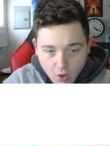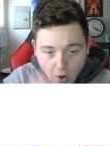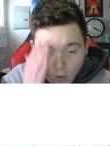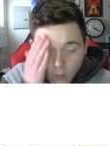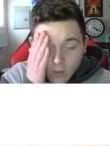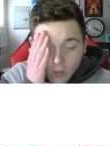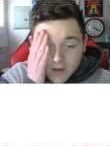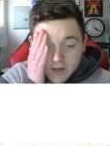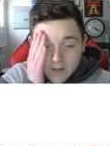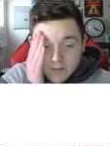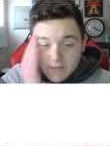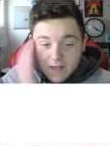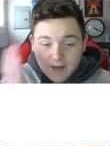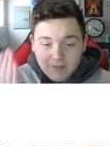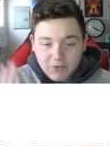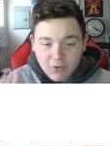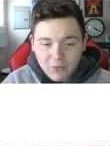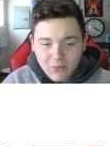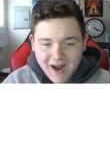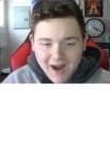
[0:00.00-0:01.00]
What comes after
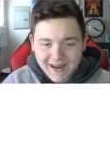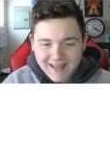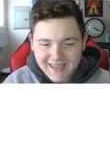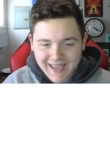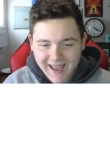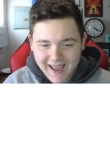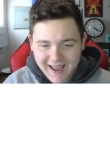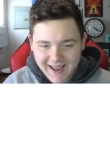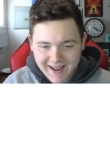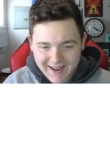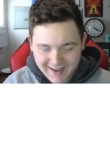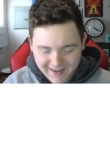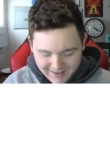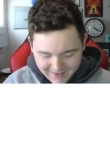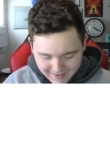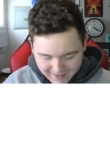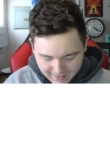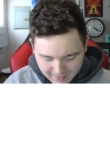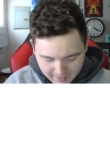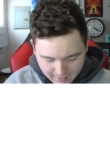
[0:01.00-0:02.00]
Raticate?
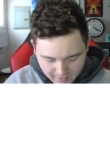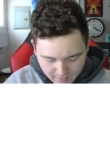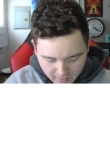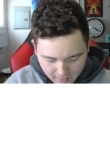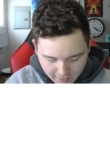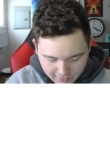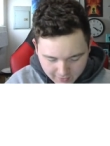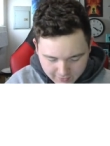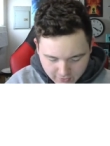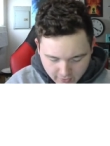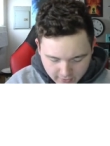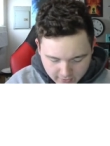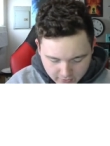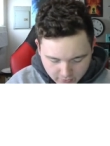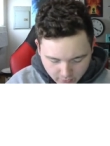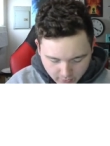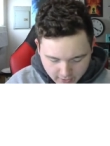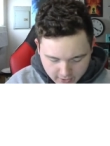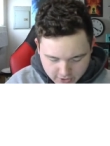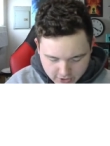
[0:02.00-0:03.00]
Let's go ahead and do
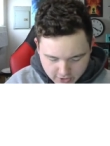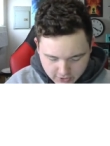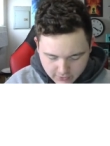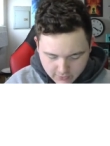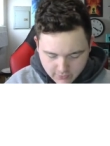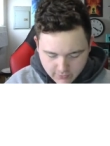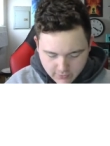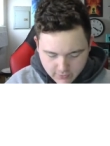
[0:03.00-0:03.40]
Raichu.